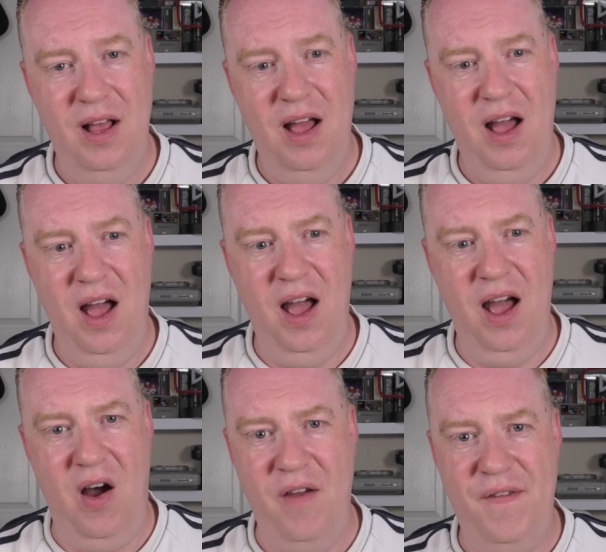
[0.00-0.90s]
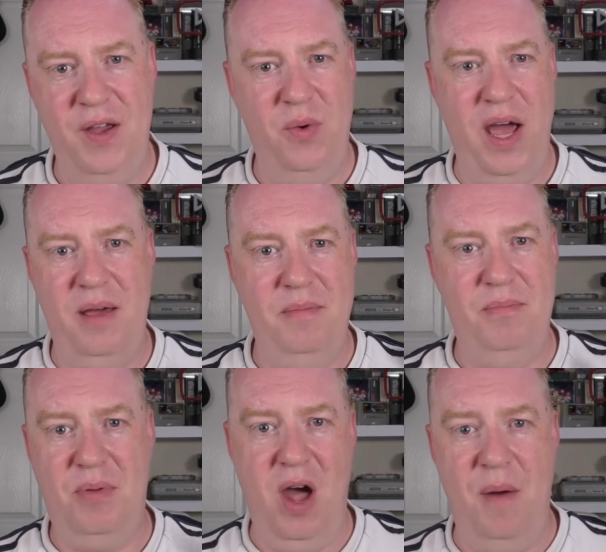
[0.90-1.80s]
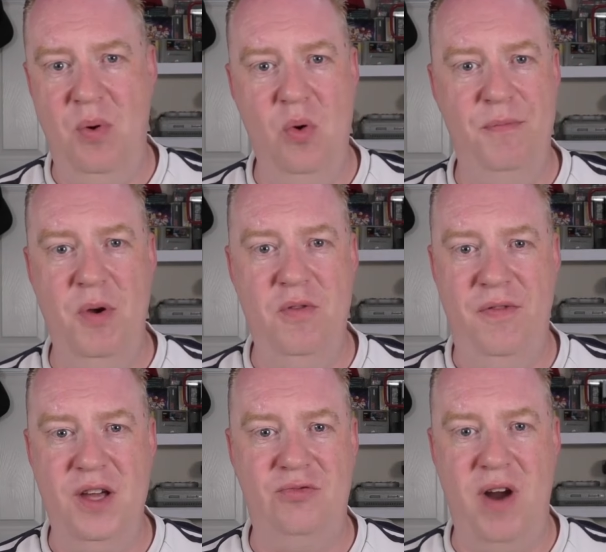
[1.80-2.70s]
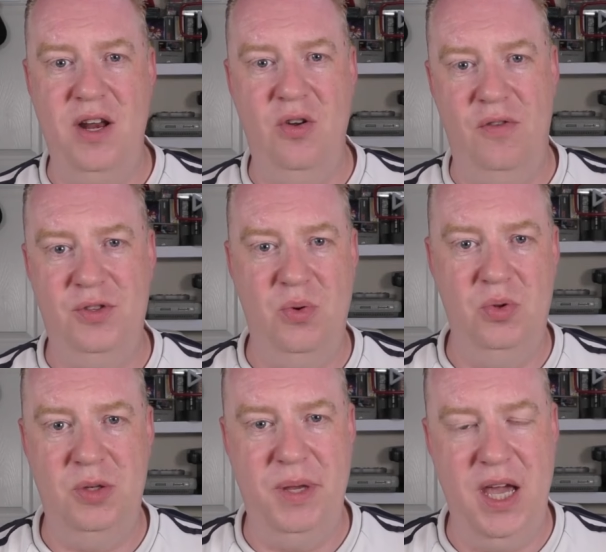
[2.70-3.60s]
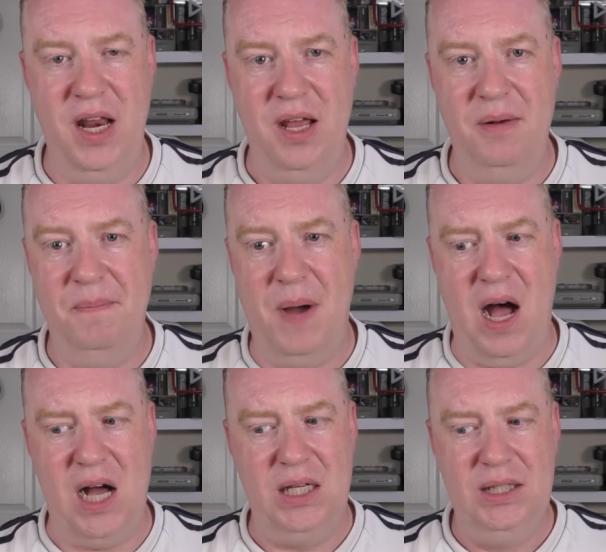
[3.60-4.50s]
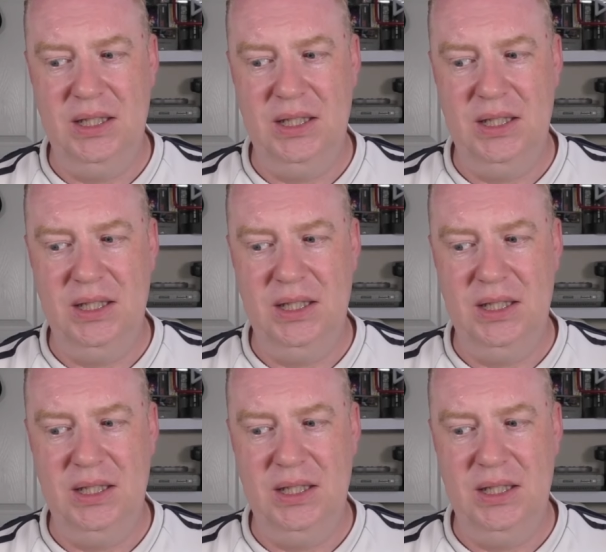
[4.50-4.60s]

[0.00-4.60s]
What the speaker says: I think we had a couple of boot fairs rained off towards the beginning, but